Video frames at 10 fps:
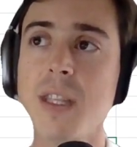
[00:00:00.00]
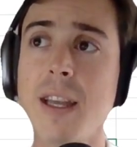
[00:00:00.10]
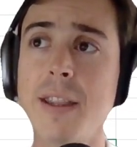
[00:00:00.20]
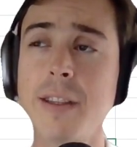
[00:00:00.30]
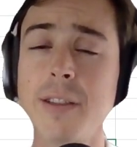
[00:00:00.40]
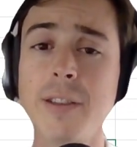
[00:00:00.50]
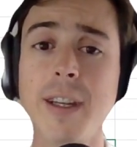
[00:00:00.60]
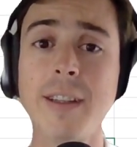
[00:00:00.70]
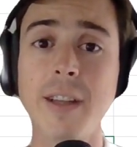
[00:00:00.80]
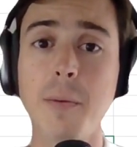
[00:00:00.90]
this is an
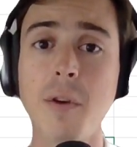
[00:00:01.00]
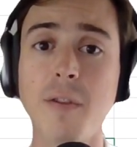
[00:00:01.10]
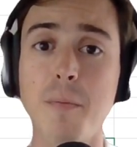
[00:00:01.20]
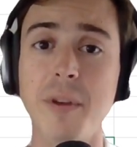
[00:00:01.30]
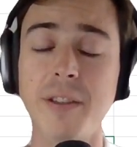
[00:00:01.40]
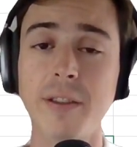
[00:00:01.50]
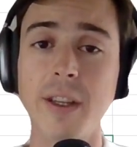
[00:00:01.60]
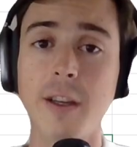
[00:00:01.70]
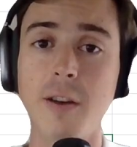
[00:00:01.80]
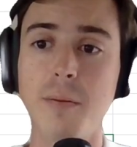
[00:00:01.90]
example of a business
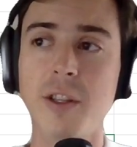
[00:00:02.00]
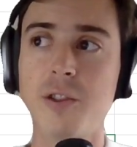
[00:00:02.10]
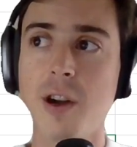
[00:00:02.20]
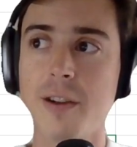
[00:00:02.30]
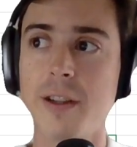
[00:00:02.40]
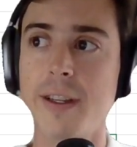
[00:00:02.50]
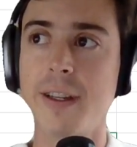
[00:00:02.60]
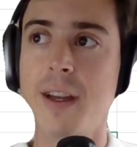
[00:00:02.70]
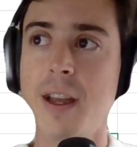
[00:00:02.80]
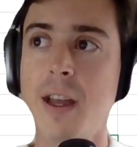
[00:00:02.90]
that could be
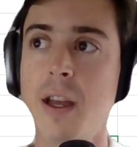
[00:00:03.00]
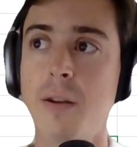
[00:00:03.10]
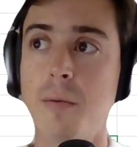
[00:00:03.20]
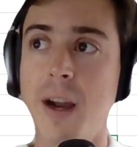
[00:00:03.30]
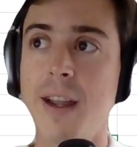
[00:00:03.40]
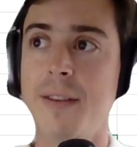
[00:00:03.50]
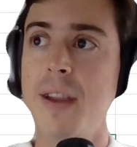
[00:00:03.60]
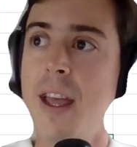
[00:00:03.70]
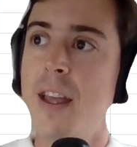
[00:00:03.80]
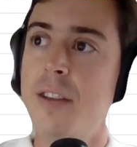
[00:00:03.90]
struggling, right?
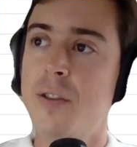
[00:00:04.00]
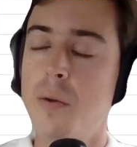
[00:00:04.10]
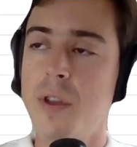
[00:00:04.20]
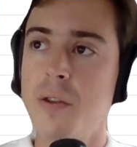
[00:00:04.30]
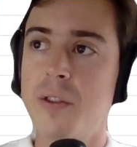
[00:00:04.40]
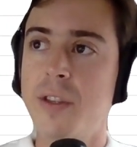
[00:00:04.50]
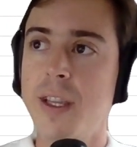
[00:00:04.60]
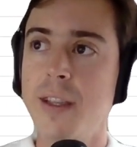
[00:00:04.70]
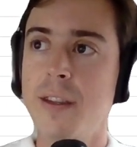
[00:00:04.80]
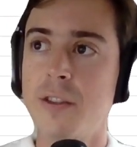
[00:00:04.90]
So when you
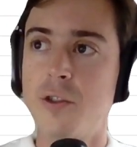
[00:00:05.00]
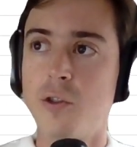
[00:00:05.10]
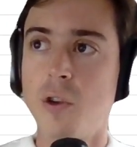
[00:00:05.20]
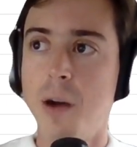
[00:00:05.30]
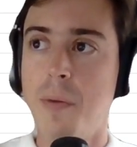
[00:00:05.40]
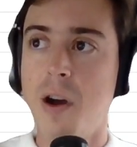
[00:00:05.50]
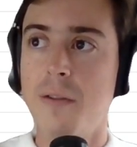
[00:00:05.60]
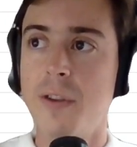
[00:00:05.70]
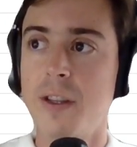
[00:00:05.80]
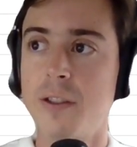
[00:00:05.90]
see this drop
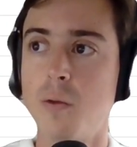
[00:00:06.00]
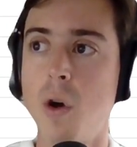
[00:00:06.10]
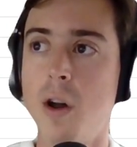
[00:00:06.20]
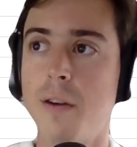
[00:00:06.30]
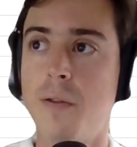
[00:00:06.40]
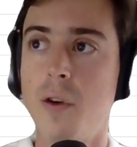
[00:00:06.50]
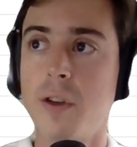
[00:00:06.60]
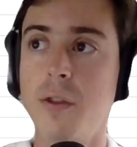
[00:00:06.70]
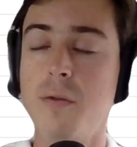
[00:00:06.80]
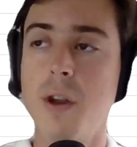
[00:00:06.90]
off in this waterfall,
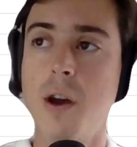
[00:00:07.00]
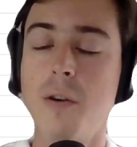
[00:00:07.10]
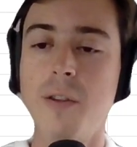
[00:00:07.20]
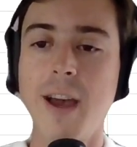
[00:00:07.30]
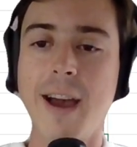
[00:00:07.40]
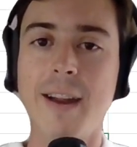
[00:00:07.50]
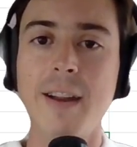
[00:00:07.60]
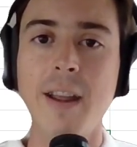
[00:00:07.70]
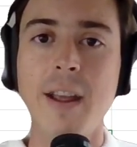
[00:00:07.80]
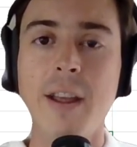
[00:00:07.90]
you know that
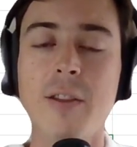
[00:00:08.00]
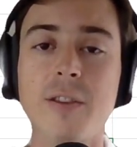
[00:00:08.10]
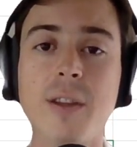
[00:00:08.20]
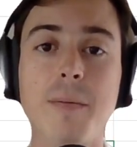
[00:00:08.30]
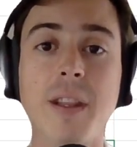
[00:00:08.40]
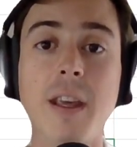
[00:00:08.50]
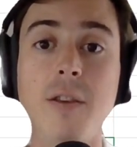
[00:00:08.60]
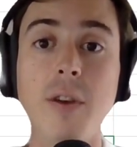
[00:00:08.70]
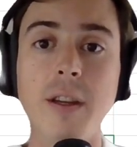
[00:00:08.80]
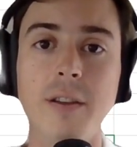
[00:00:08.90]
there's something that
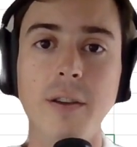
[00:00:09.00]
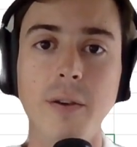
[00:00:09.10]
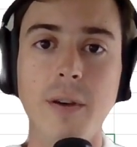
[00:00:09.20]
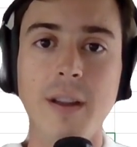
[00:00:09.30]
you can do.